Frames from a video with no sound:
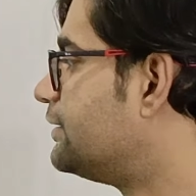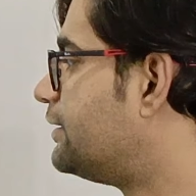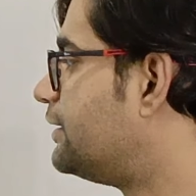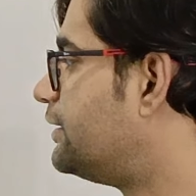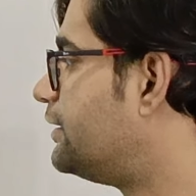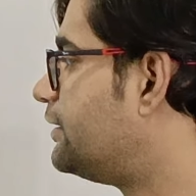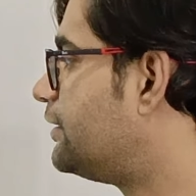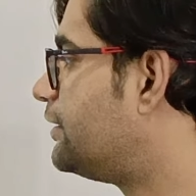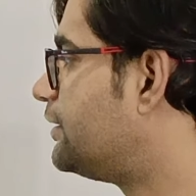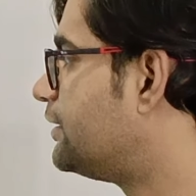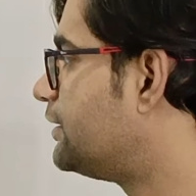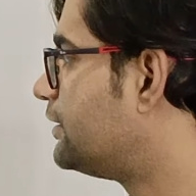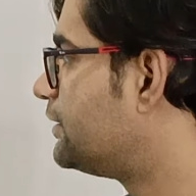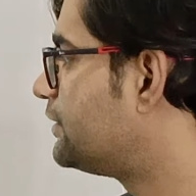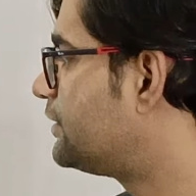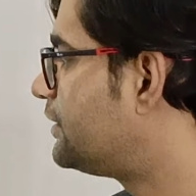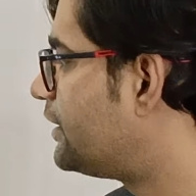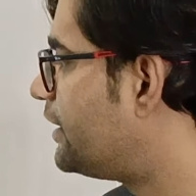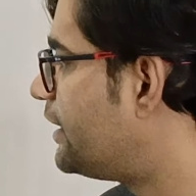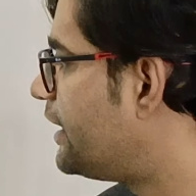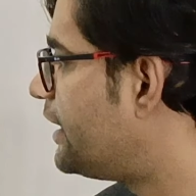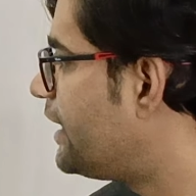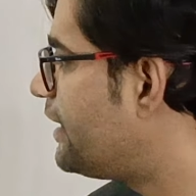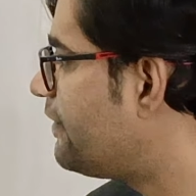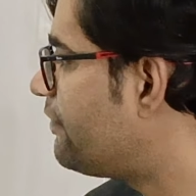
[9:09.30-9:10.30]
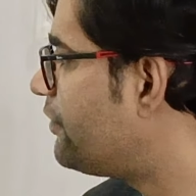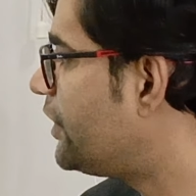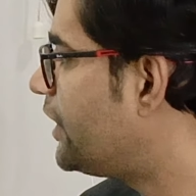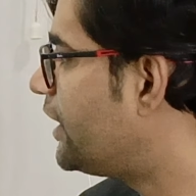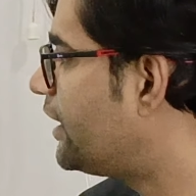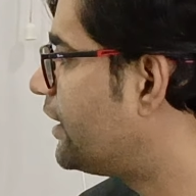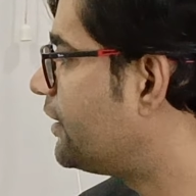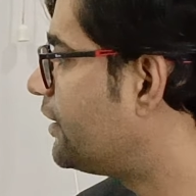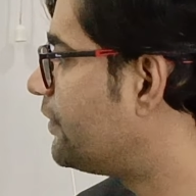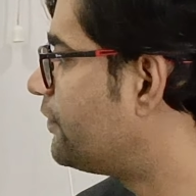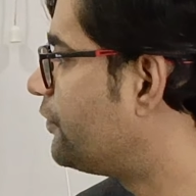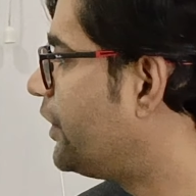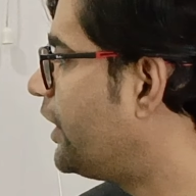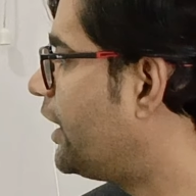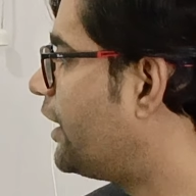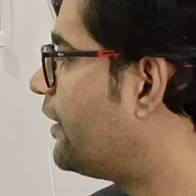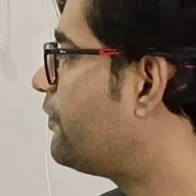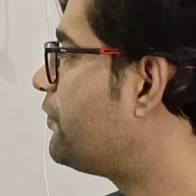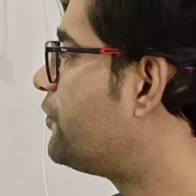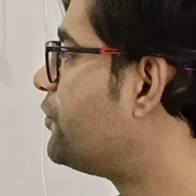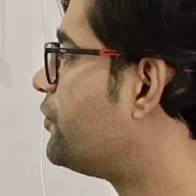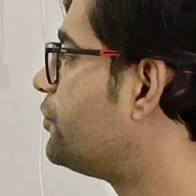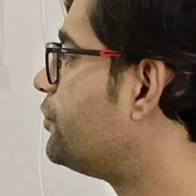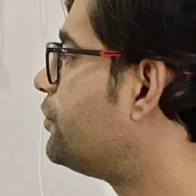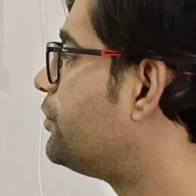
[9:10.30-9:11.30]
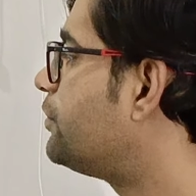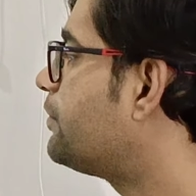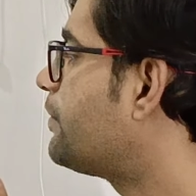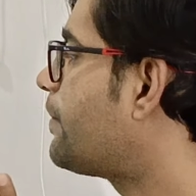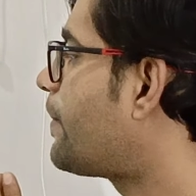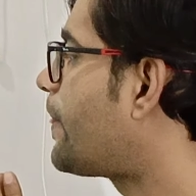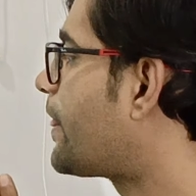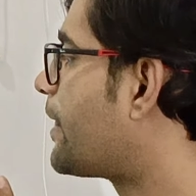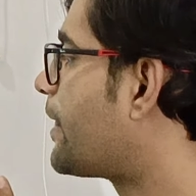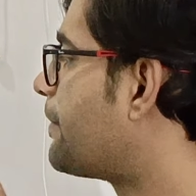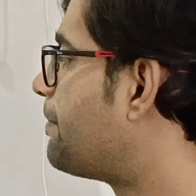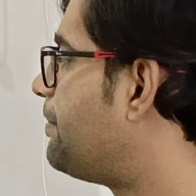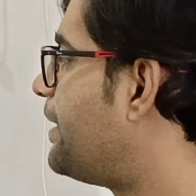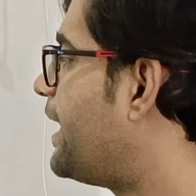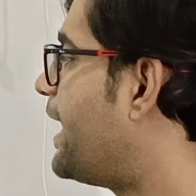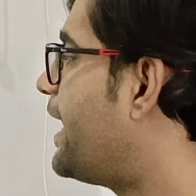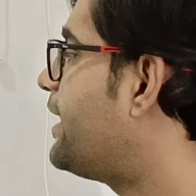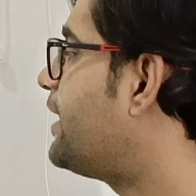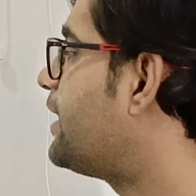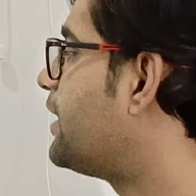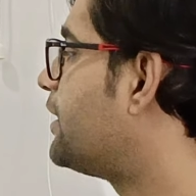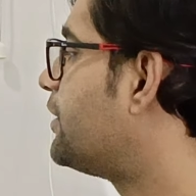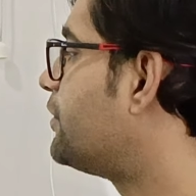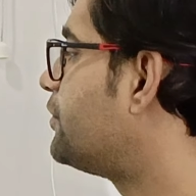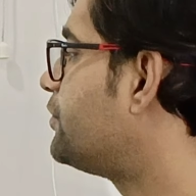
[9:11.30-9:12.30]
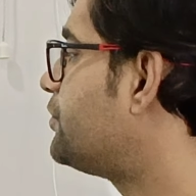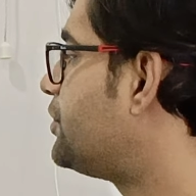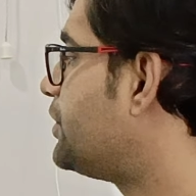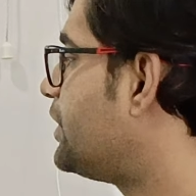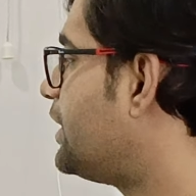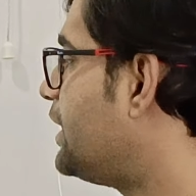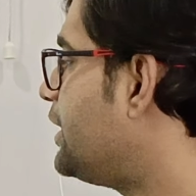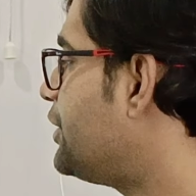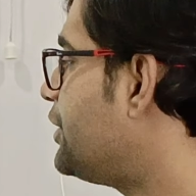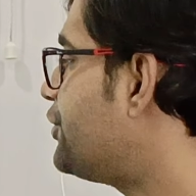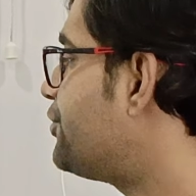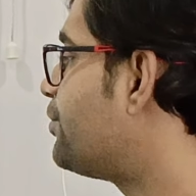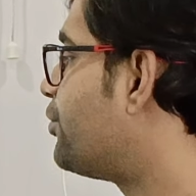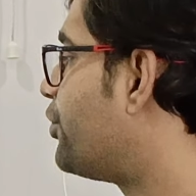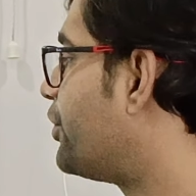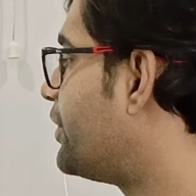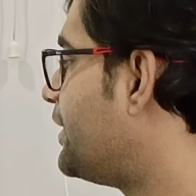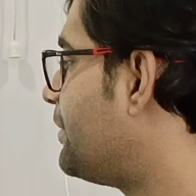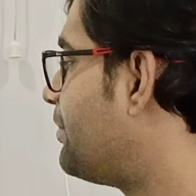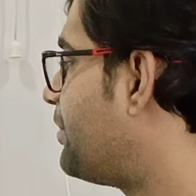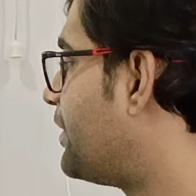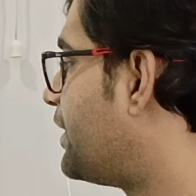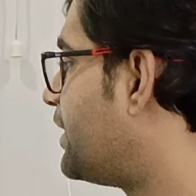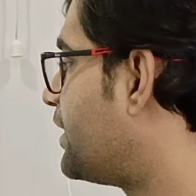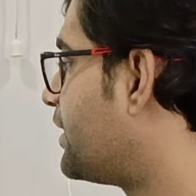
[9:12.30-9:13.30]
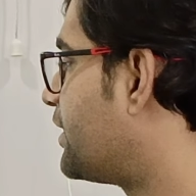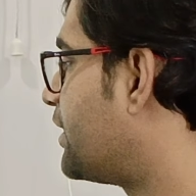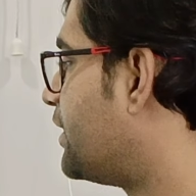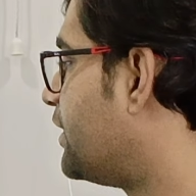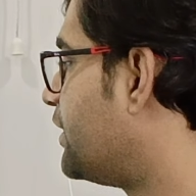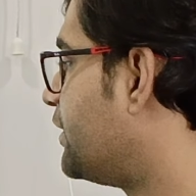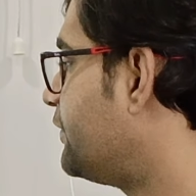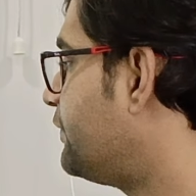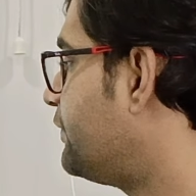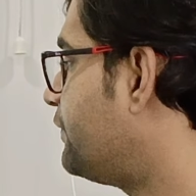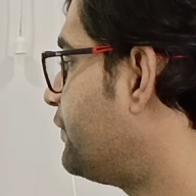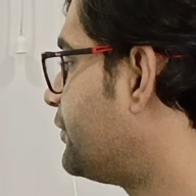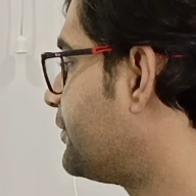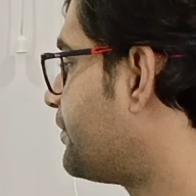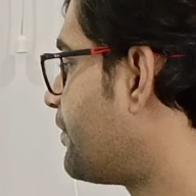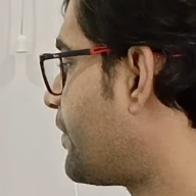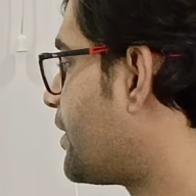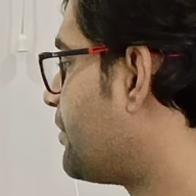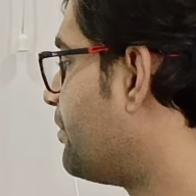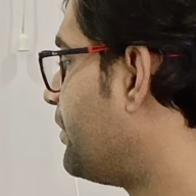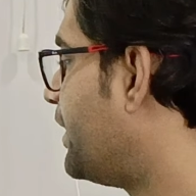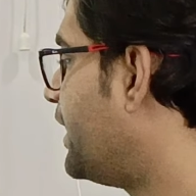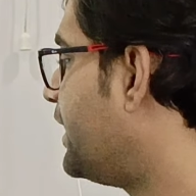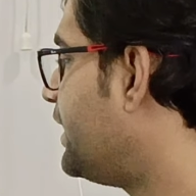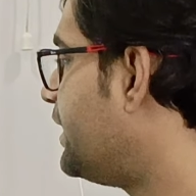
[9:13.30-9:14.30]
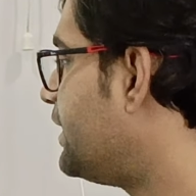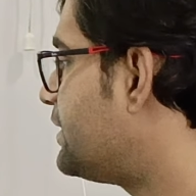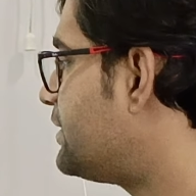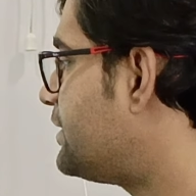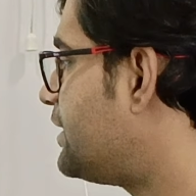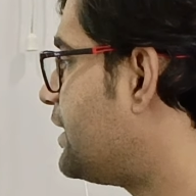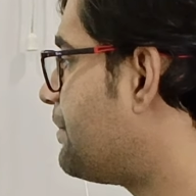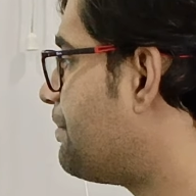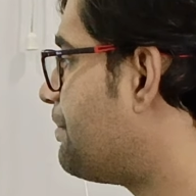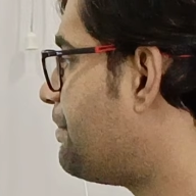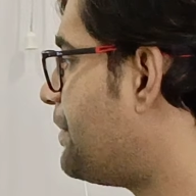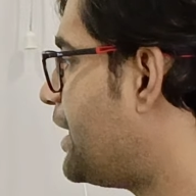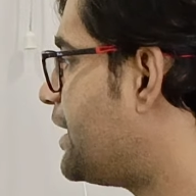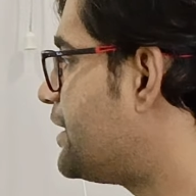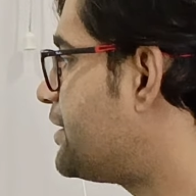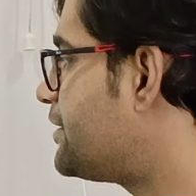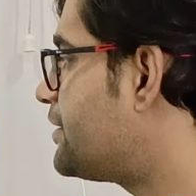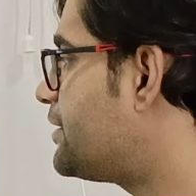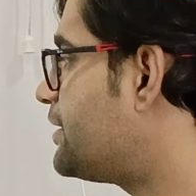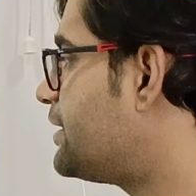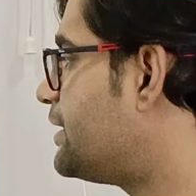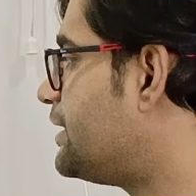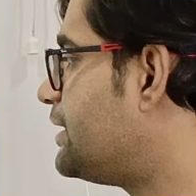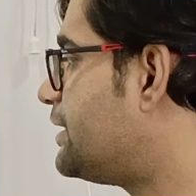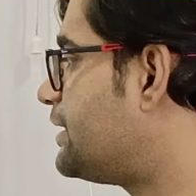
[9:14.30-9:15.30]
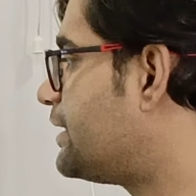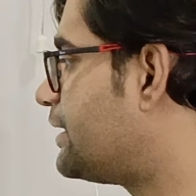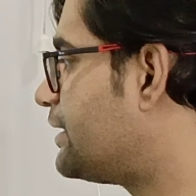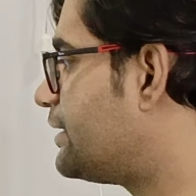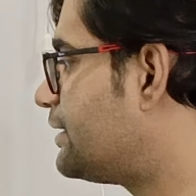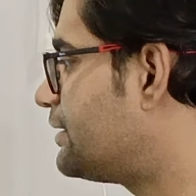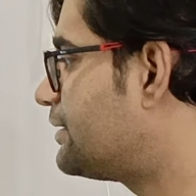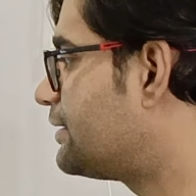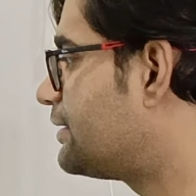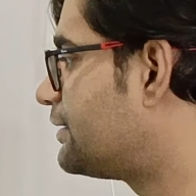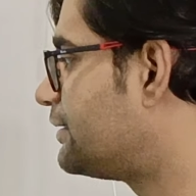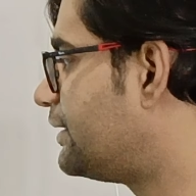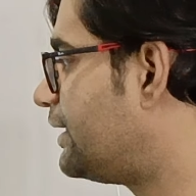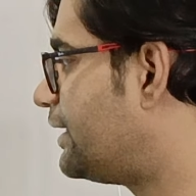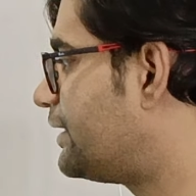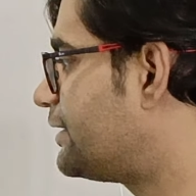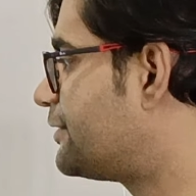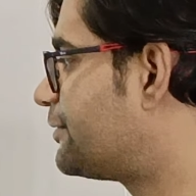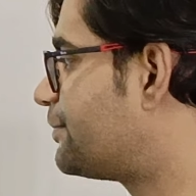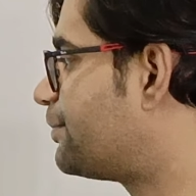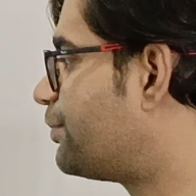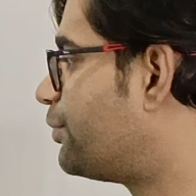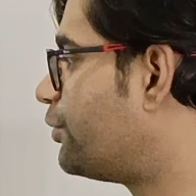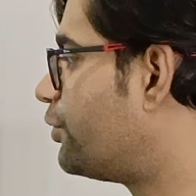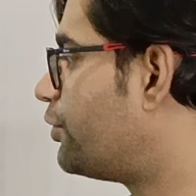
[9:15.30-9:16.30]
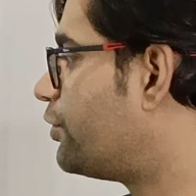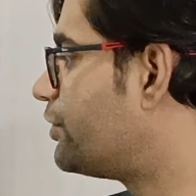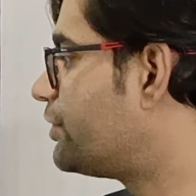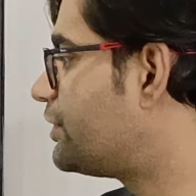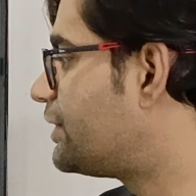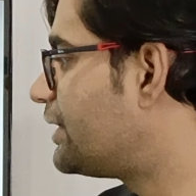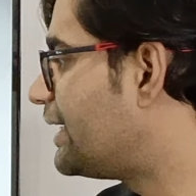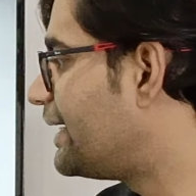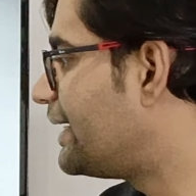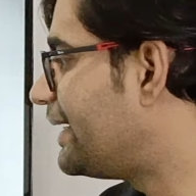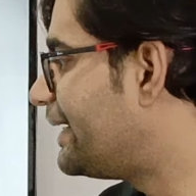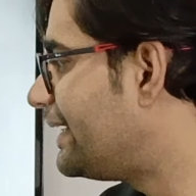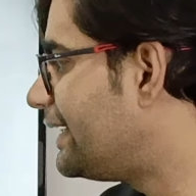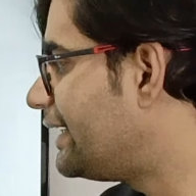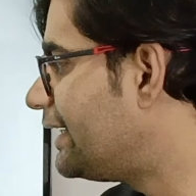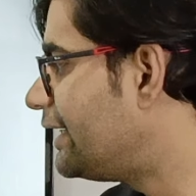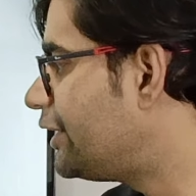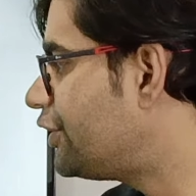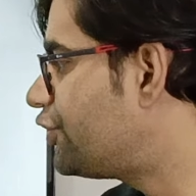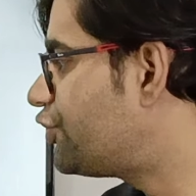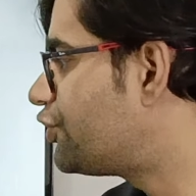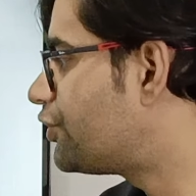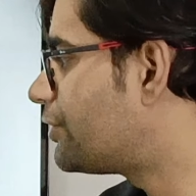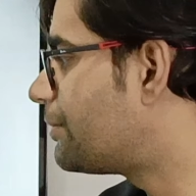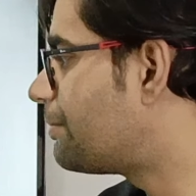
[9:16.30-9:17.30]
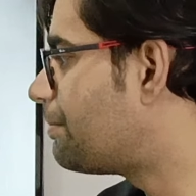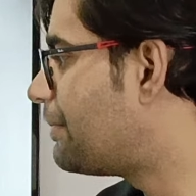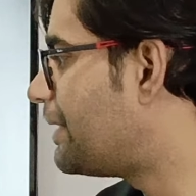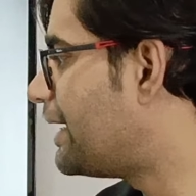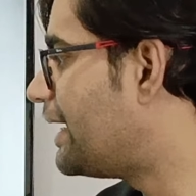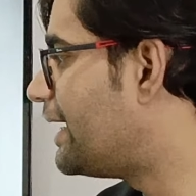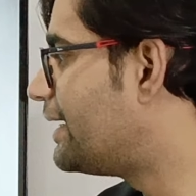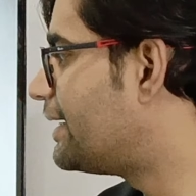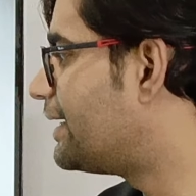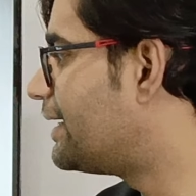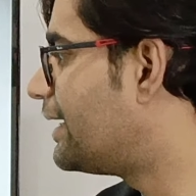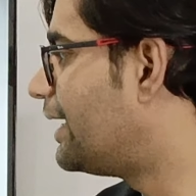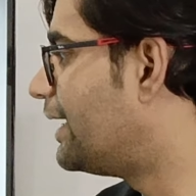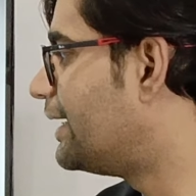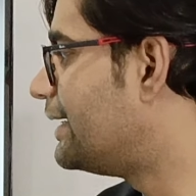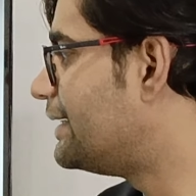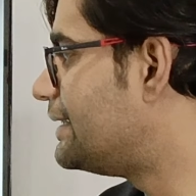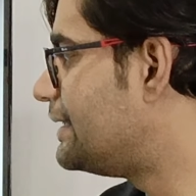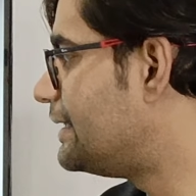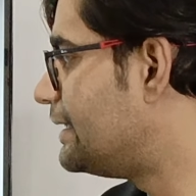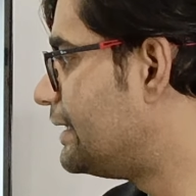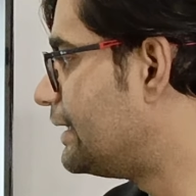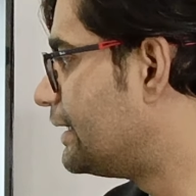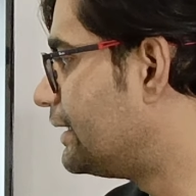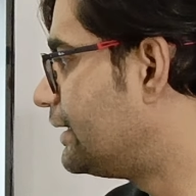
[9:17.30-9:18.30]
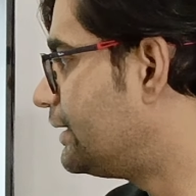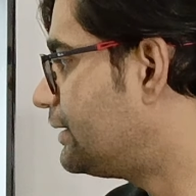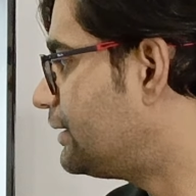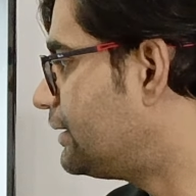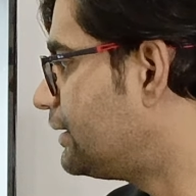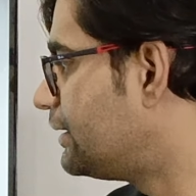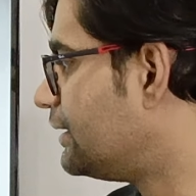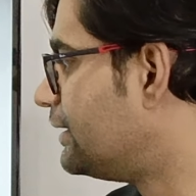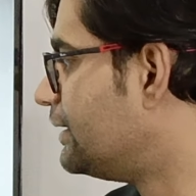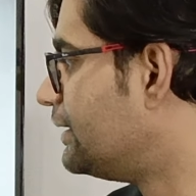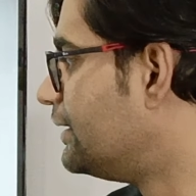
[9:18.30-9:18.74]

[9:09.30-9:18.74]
Thirdly, we have to plan out each body paragraph by listing major details that support each main idea.